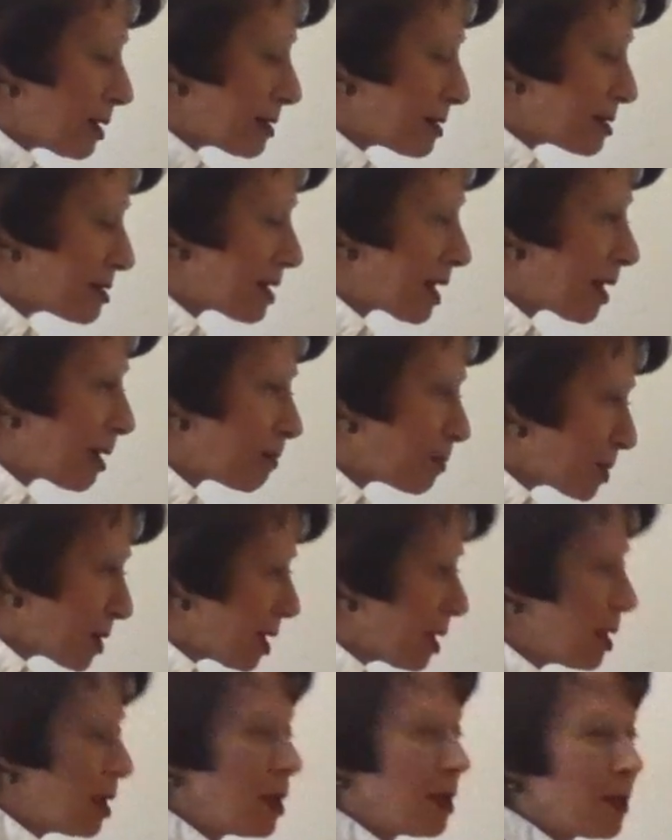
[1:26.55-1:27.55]
except
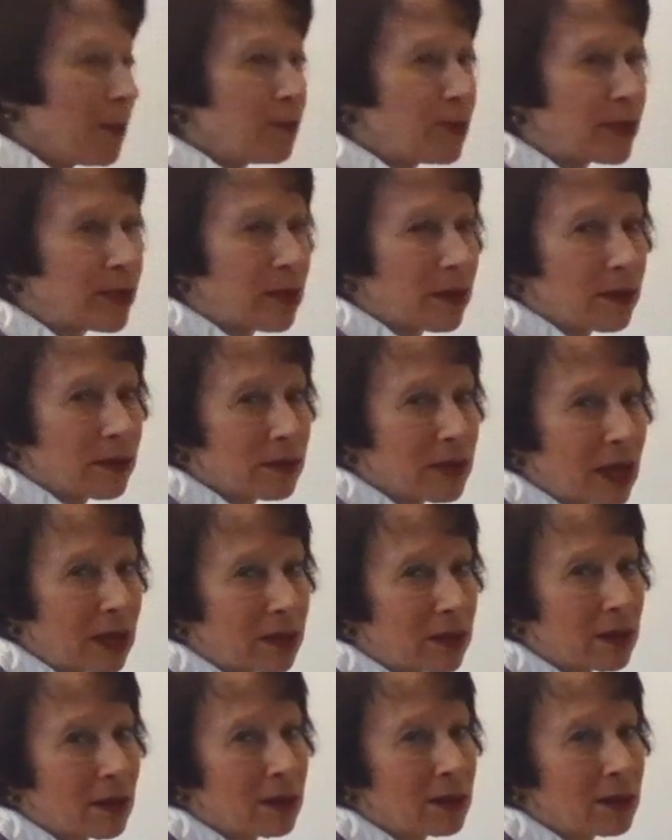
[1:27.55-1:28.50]
that